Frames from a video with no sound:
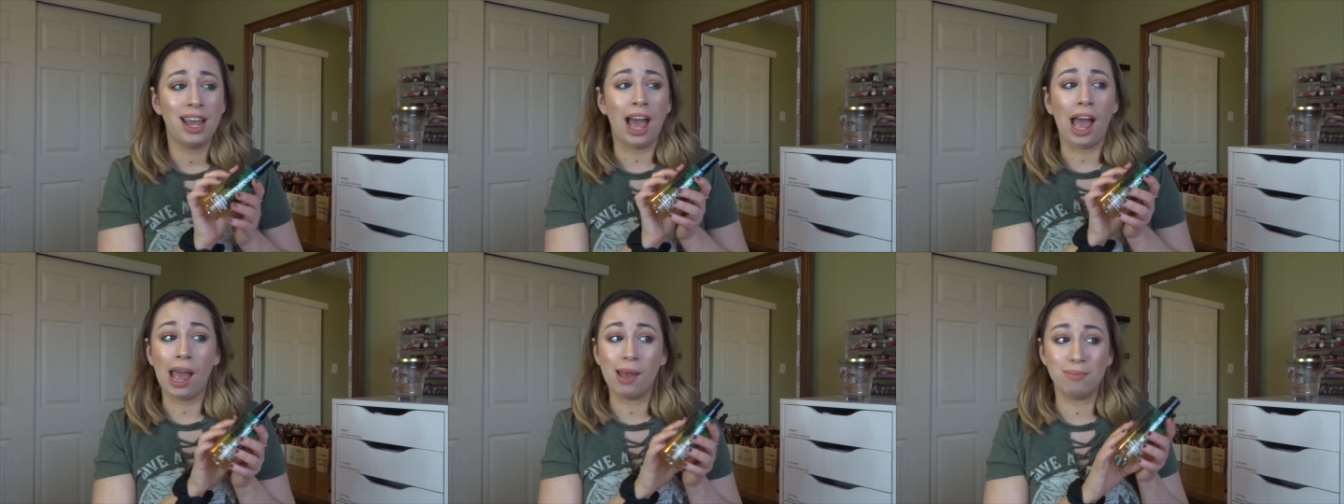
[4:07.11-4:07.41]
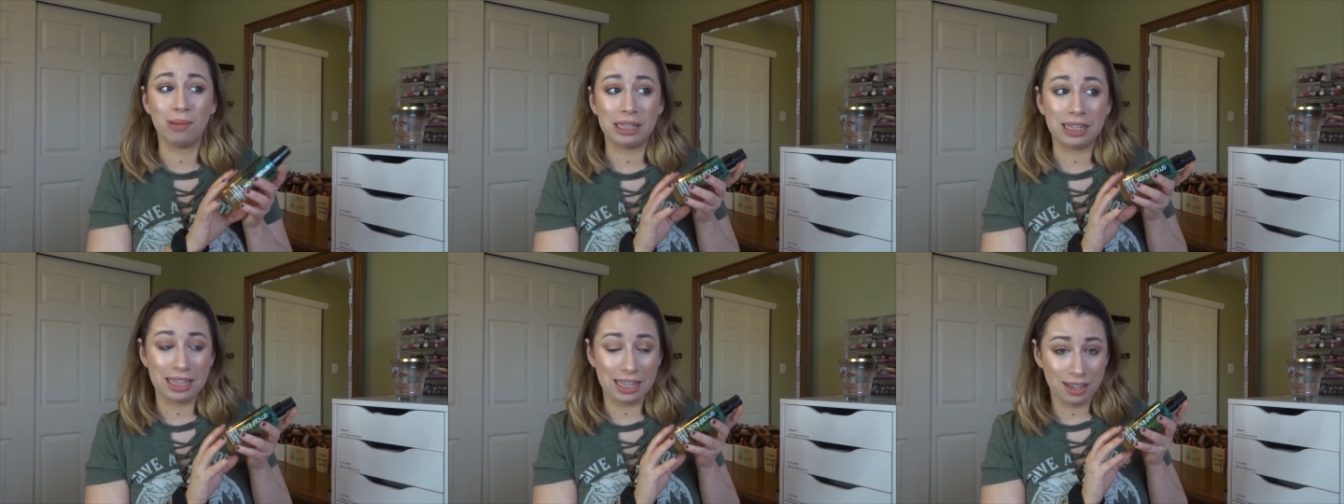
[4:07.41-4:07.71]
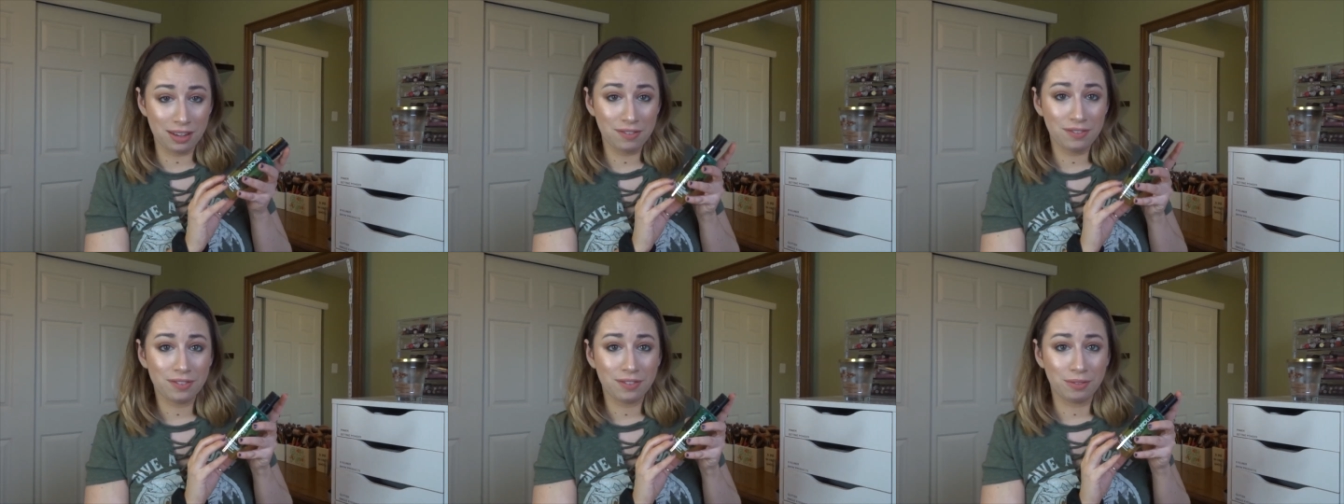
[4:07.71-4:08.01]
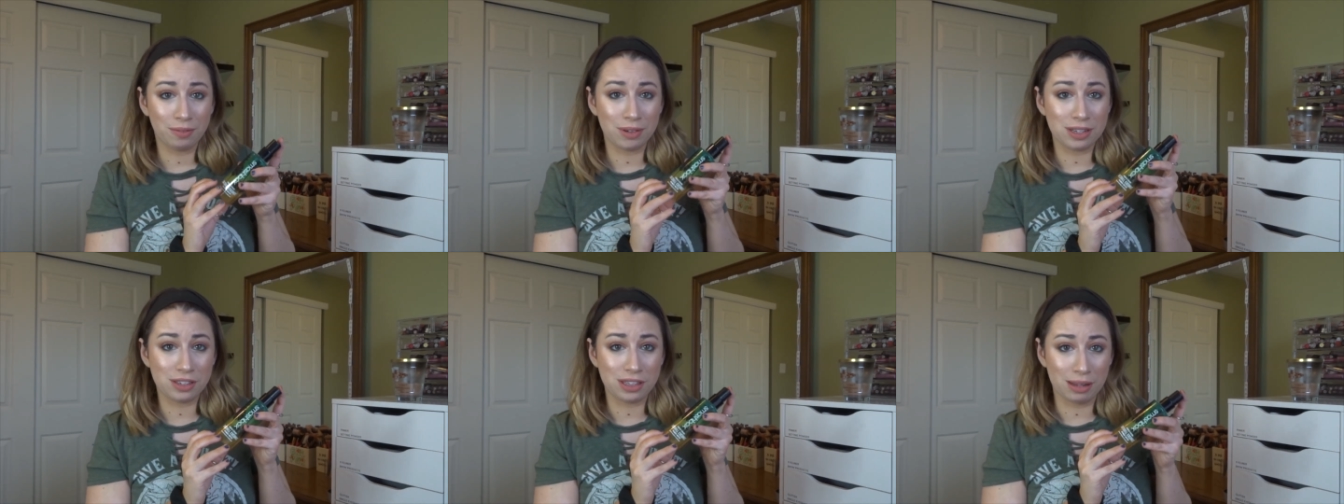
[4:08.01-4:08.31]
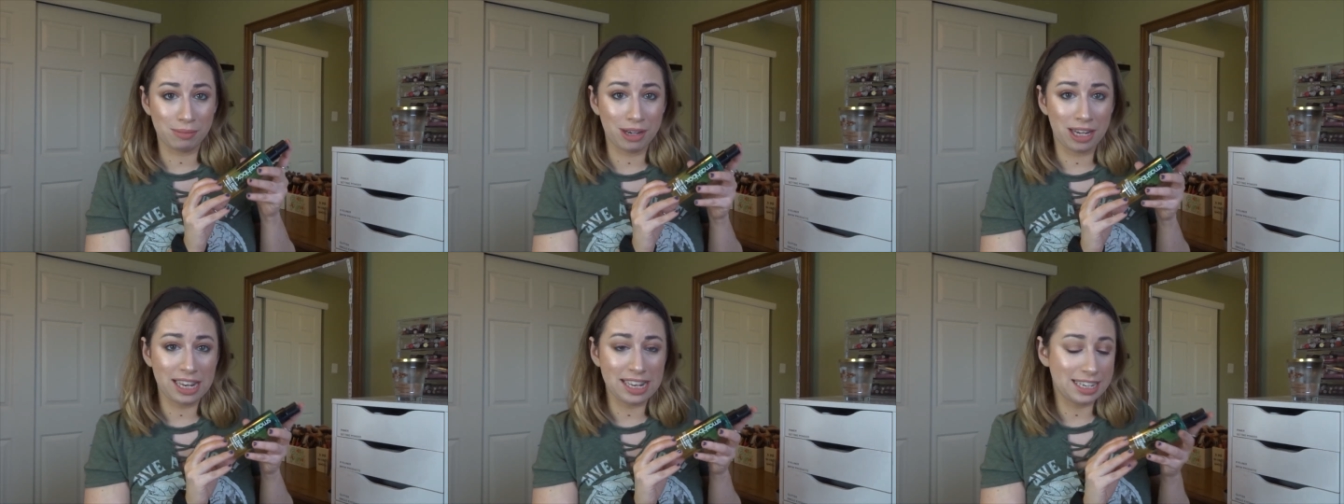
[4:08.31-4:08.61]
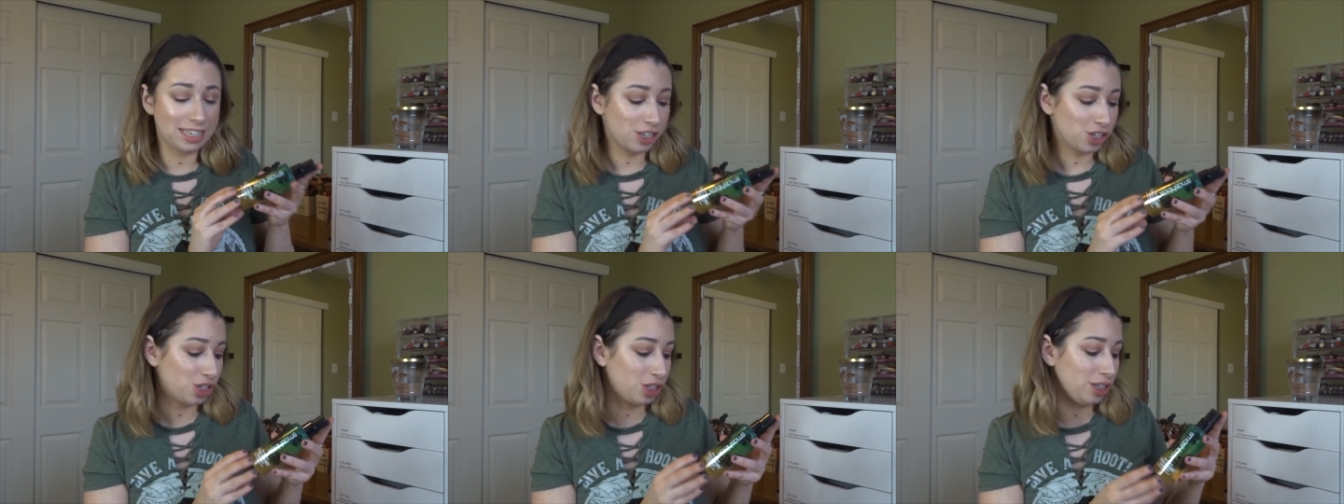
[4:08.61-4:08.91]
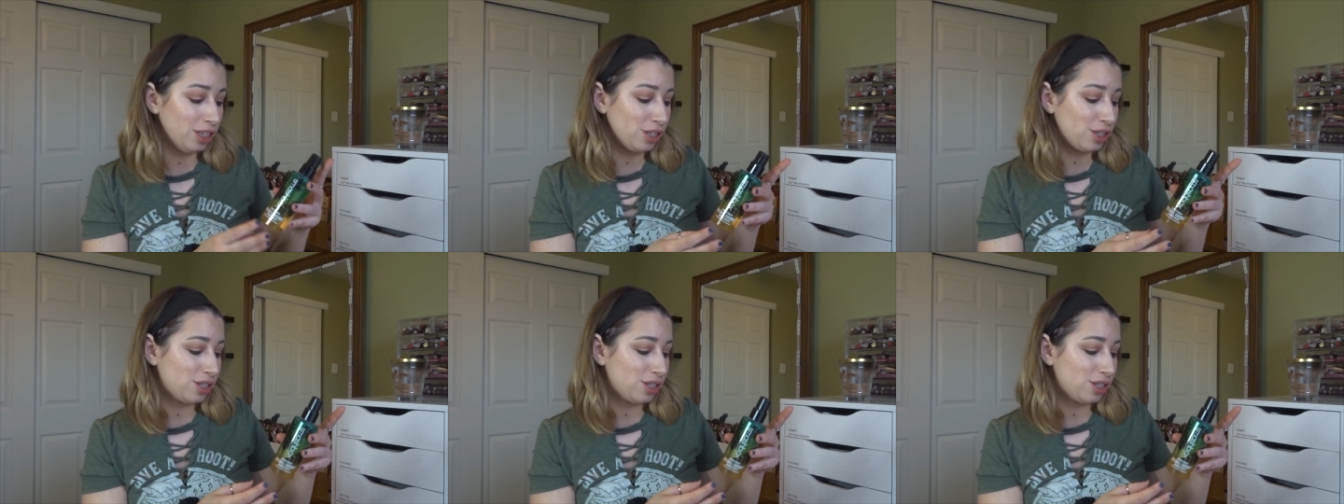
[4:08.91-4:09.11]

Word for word: I believe was limited edition.